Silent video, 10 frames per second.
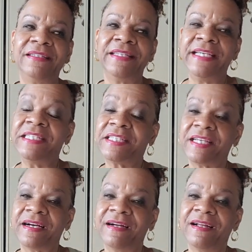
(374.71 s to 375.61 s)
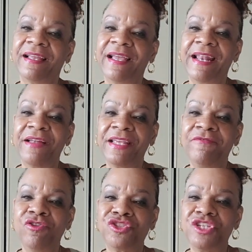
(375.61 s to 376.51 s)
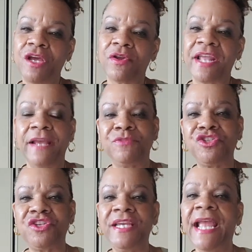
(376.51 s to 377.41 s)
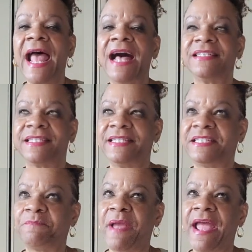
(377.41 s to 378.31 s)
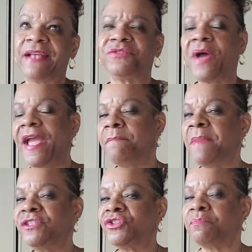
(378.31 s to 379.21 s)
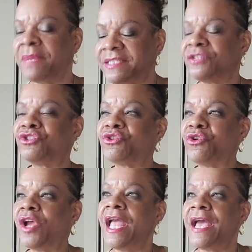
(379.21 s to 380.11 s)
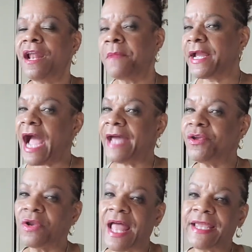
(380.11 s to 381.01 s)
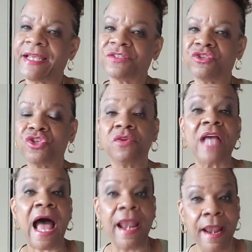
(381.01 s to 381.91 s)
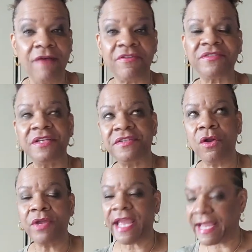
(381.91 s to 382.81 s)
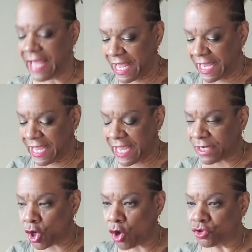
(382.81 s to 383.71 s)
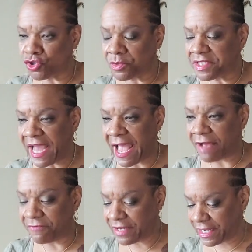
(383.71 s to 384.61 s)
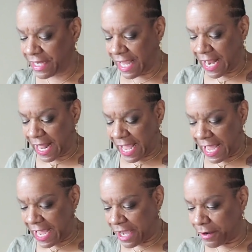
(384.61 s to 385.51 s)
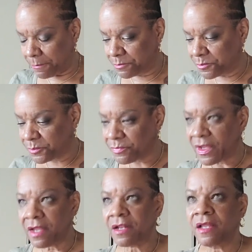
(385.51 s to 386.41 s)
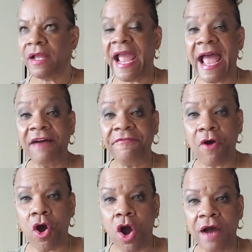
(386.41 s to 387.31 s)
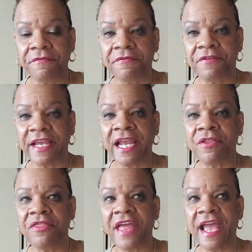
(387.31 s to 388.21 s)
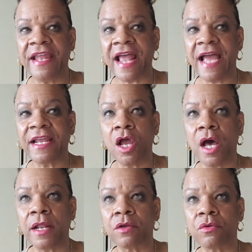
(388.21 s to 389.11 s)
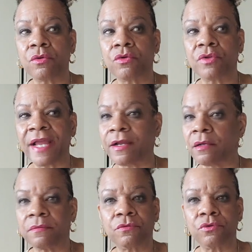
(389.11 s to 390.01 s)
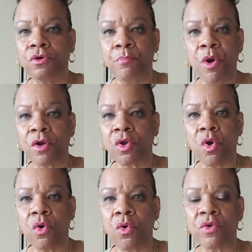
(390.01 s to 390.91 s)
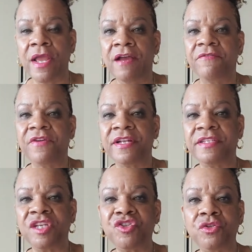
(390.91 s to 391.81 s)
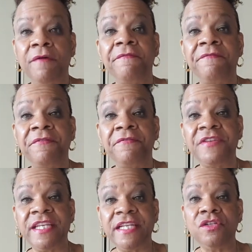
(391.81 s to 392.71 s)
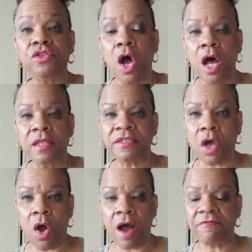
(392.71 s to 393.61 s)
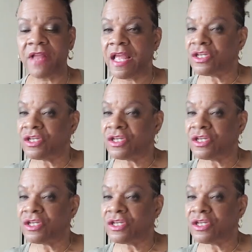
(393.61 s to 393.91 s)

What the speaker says: Lisa, and I'll leave her channel name, she has this bag. So I had messaged her and I'm like, how do you like it? So she goes, I love it. So I said, okay. And Coach was having, half off, and then I got a coupon code for an additional $15 off.